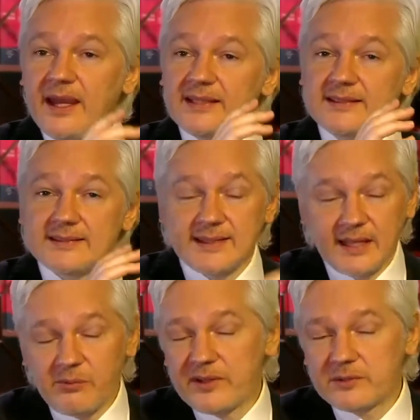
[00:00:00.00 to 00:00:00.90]
It's the
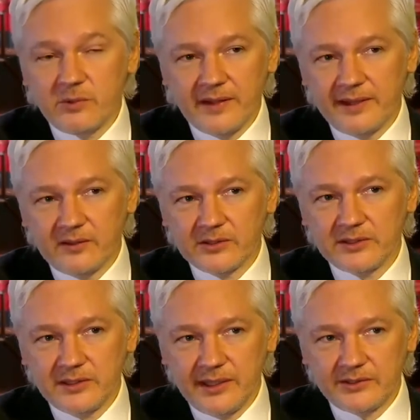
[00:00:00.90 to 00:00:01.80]
same reason why they
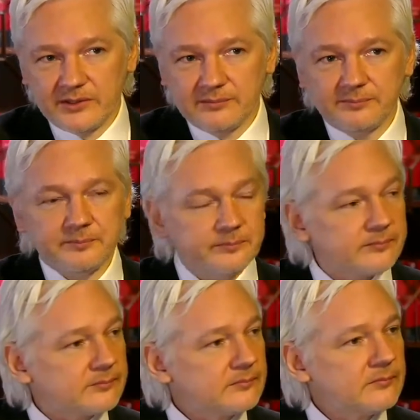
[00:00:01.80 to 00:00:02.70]
lost the election,
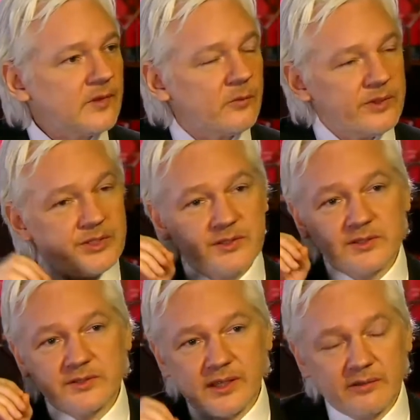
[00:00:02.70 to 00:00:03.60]
which
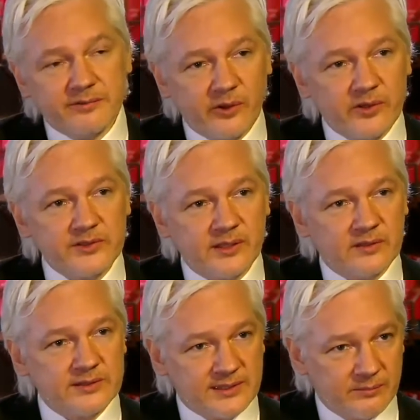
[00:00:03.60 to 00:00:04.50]
is instead of focusing
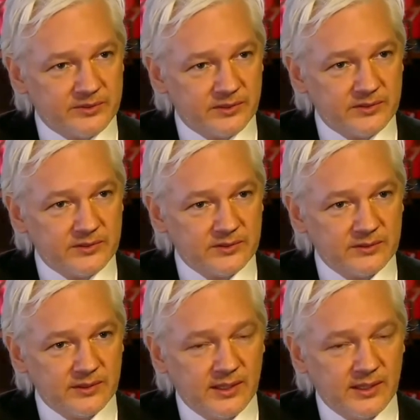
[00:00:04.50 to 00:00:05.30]
on substance,